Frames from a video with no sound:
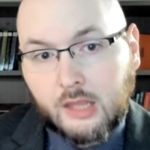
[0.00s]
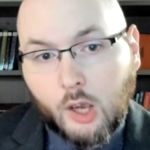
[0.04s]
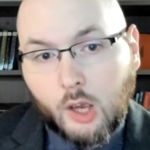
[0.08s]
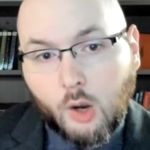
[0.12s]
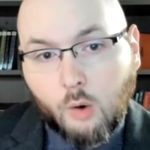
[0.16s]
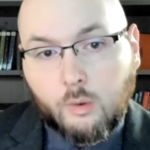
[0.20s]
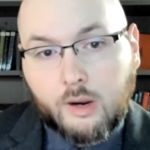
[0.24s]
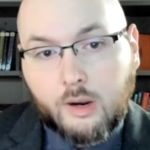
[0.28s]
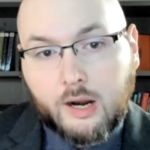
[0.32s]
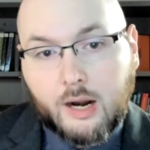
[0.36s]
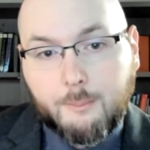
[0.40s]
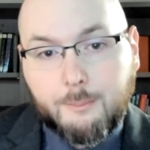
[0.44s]

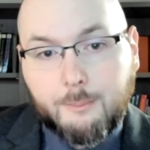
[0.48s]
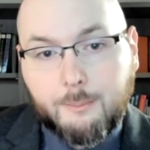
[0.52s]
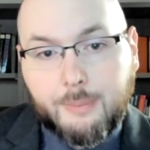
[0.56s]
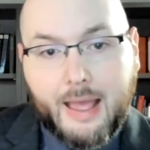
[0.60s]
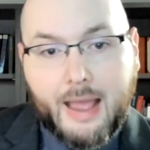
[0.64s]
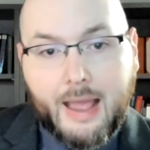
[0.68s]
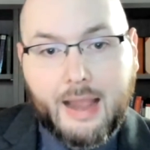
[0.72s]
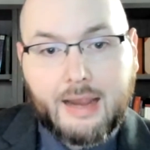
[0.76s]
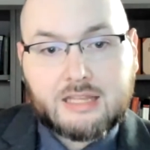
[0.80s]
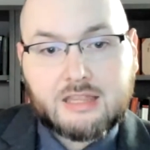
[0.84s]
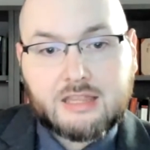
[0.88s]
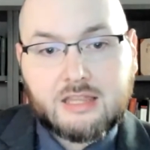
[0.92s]
We are
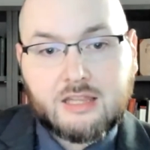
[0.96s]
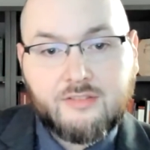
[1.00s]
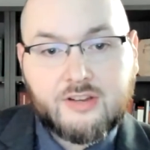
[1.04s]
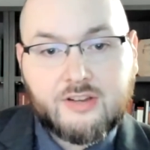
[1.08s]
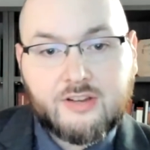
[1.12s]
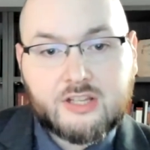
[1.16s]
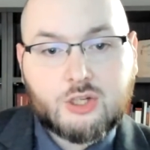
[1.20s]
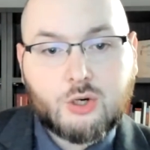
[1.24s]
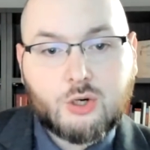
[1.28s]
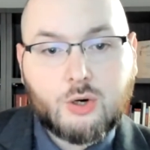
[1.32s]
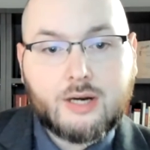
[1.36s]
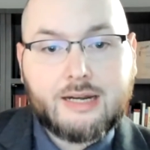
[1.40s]
back in the
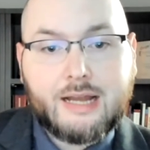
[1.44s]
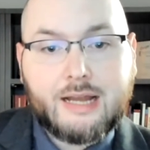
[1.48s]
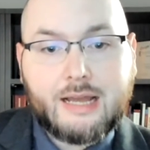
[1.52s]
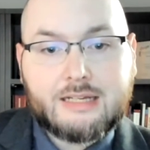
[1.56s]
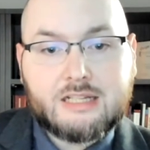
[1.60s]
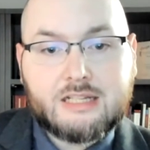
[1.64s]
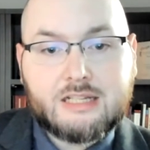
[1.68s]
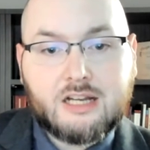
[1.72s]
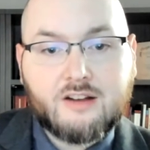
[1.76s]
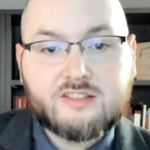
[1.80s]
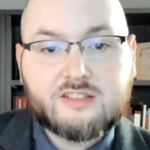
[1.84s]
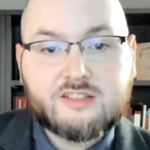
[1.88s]
Victorian
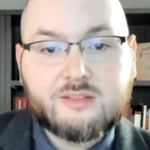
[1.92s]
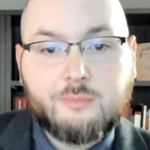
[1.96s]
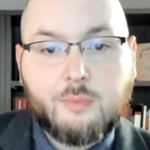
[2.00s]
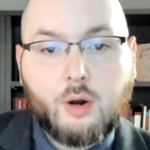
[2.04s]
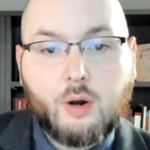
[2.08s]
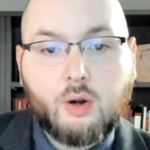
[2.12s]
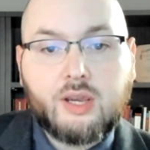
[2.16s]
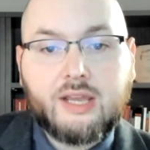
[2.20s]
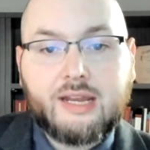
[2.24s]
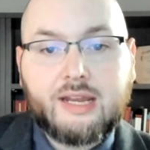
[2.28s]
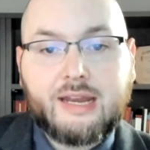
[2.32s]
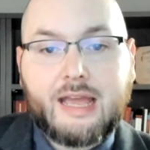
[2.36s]
ideal of
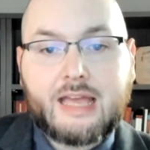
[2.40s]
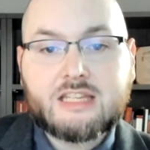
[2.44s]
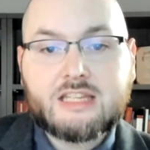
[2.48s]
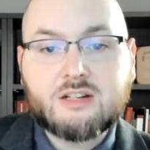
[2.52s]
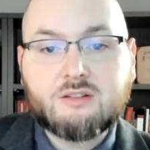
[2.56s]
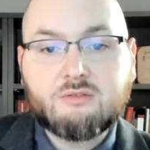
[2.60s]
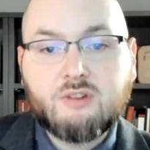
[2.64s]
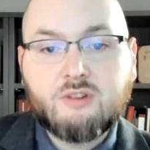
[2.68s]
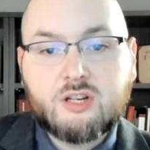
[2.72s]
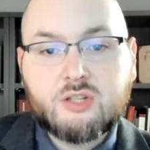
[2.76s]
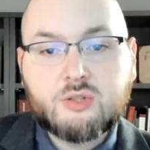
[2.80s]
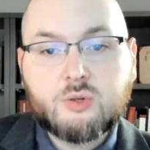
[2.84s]
smoking as a
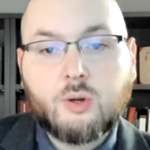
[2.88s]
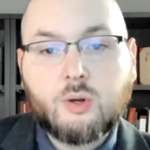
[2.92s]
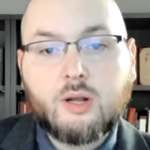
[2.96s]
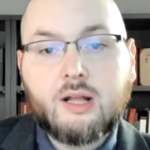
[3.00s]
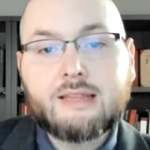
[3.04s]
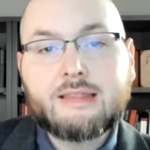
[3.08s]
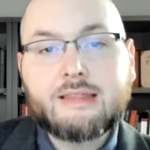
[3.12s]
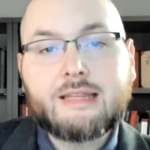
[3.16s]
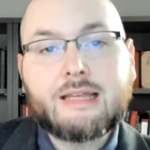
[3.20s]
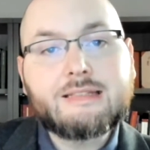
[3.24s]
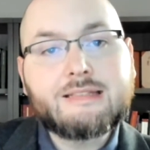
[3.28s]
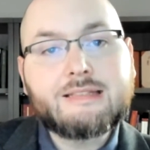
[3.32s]
ritual
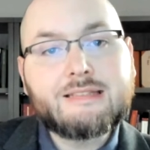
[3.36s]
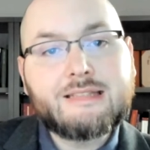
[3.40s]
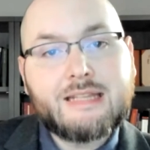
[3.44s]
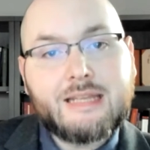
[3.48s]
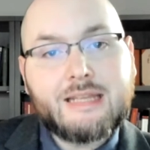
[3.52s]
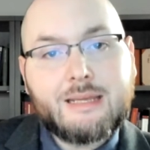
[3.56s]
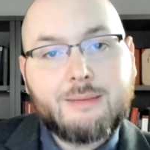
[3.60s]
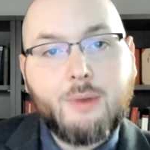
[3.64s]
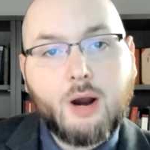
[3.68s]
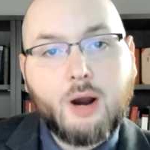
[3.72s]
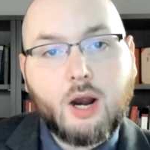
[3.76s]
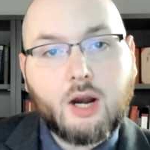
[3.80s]
that
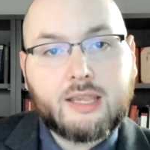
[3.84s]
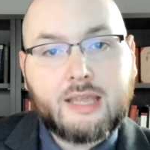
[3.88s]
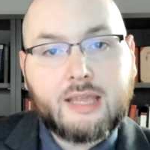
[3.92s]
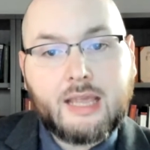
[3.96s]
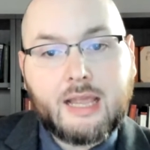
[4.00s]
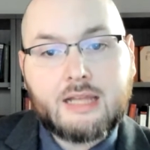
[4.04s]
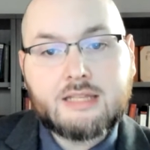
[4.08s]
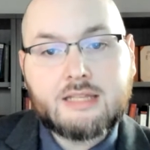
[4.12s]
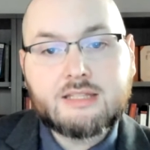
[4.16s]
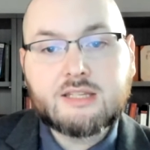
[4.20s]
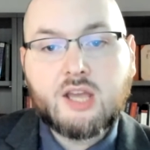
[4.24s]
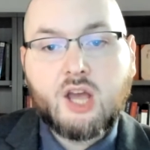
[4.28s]

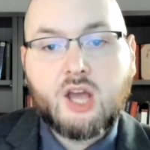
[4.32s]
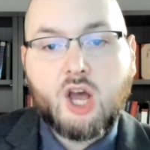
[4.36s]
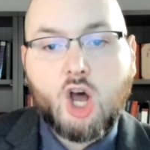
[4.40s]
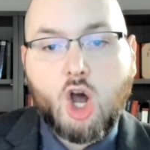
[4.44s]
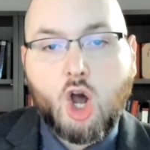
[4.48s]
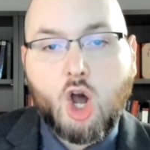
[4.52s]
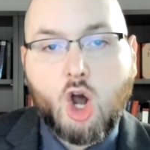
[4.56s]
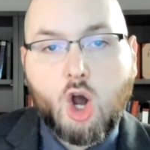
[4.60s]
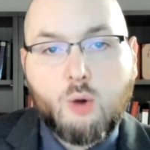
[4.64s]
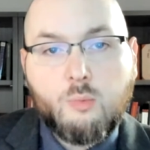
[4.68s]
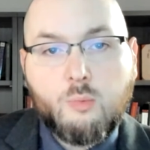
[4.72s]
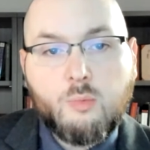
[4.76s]
demarcates
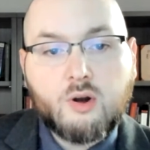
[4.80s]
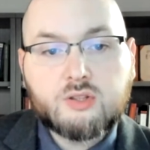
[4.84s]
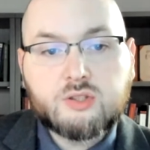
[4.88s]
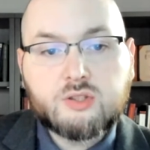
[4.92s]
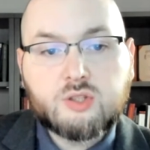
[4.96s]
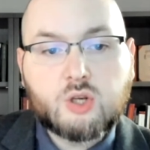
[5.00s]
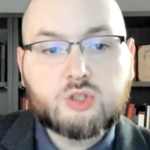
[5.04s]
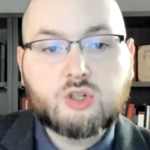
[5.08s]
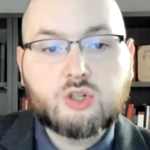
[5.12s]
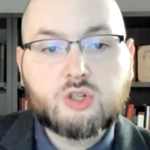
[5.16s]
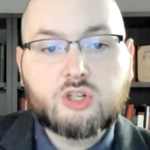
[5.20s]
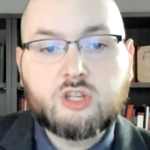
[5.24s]

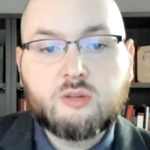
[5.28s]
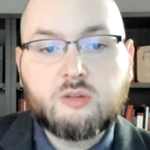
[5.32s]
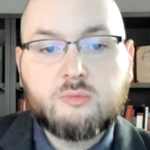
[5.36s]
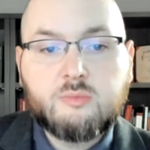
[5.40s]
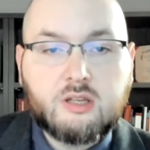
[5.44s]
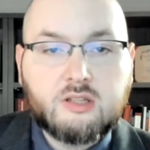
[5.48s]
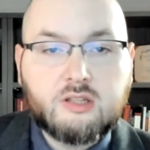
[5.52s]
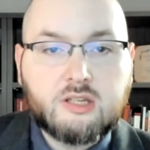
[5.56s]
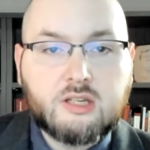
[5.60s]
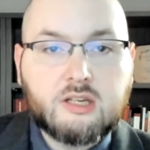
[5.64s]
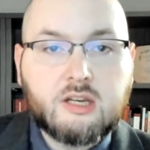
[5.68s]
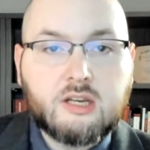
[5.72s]
homosocial
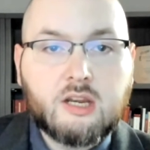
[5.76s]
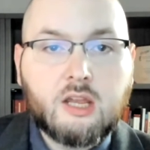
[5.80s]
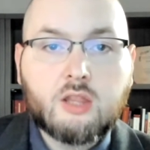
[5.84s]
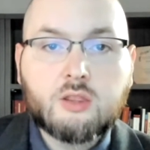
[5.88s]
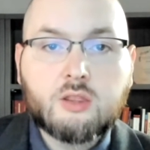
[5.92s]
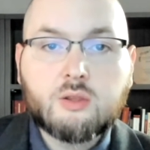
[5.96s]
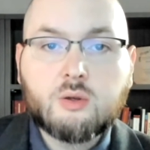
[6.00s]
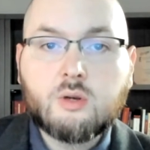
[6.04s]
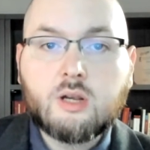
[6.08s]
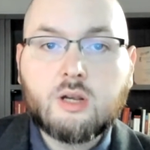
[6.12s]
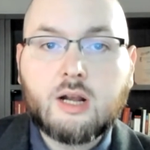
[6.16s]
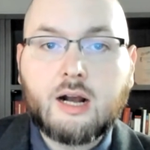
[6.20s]
communion
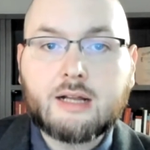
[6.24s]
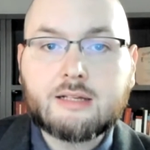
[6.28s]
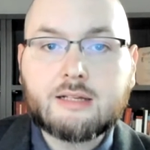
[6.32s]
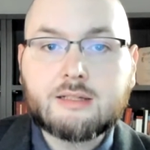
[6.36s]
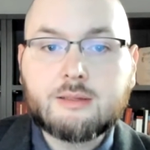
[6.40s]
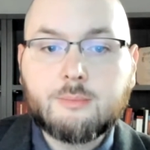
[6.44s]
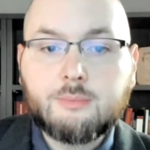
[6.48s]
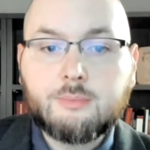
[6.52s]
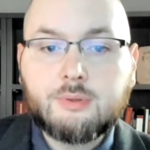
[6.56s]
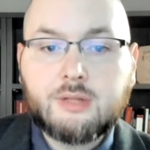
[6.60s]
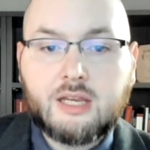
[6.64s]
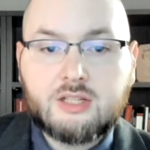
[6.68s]
through
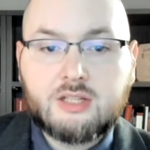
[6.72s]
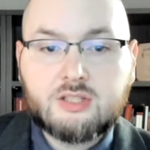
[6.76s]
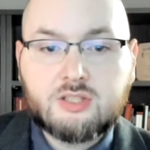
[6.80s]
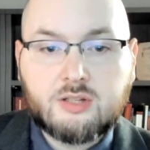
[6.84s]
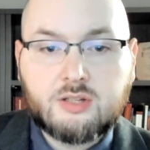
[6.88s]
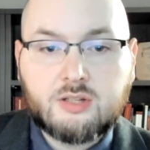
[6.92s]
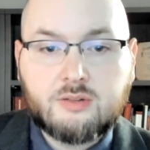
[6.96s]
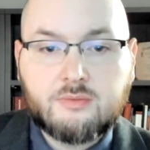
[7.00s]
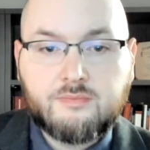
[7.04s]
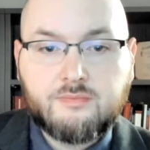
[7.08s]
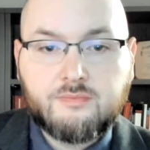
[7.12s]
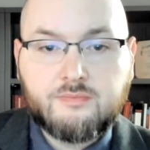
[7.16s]

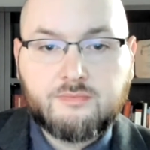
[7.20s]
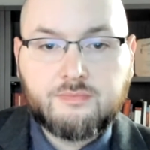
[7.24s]
contemplation.